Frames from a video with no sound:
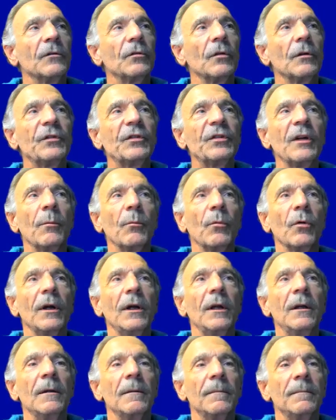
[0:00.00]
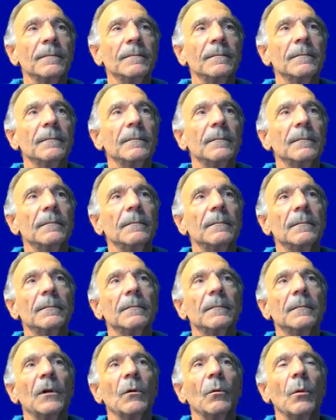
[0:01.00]
So in summary,
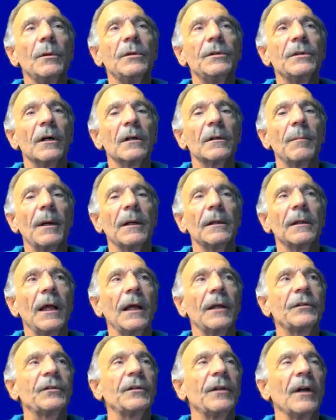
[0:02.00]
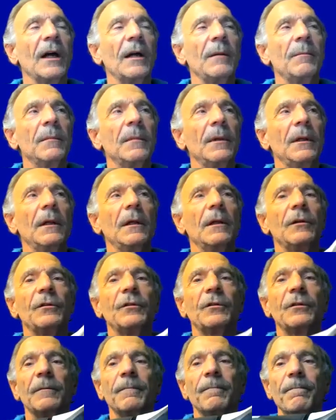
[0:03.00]
what we talked about last time
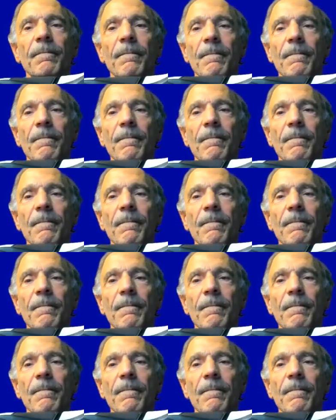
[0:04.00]
is